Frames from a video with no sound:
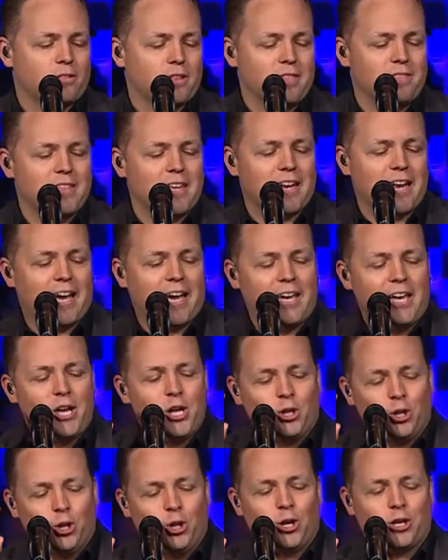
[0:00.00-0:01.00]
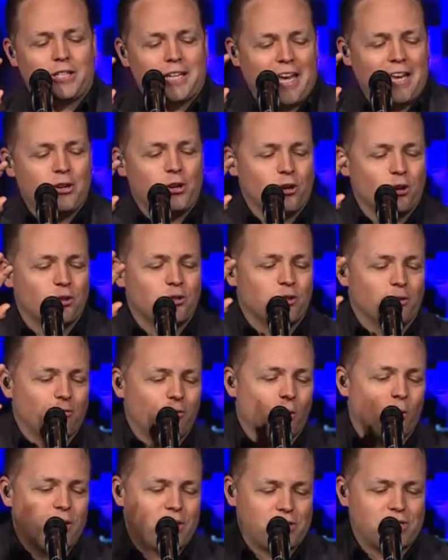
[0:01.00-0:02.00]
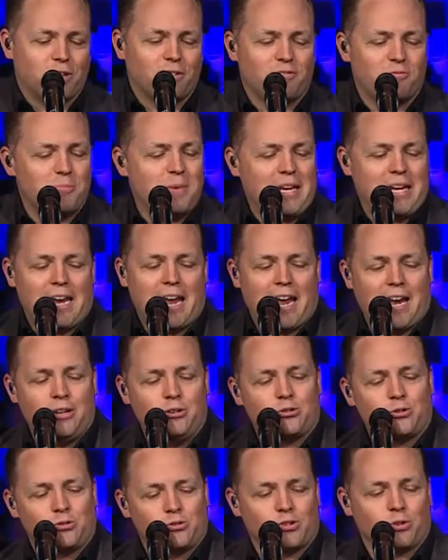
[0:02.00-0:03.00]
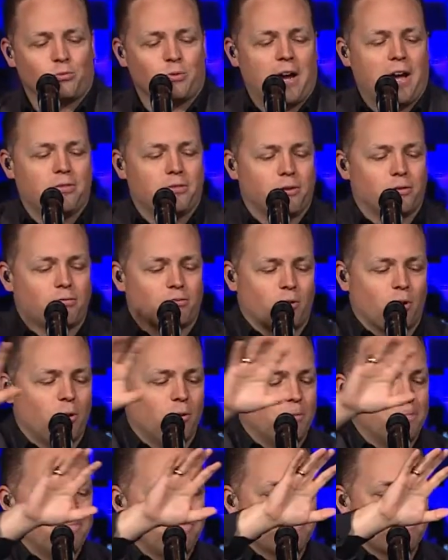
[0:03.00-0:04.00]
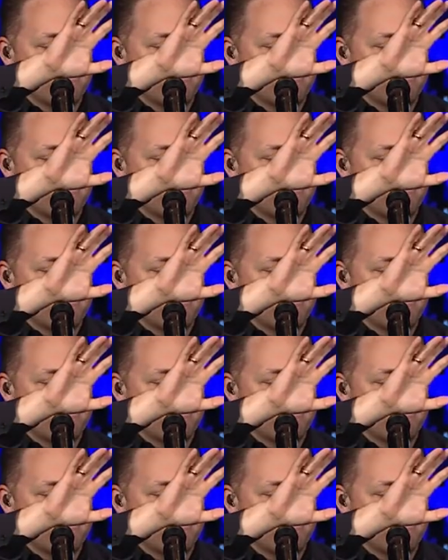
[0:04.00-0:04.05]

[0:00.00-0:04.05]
And then I looked and heard the voice of many angels around the throne.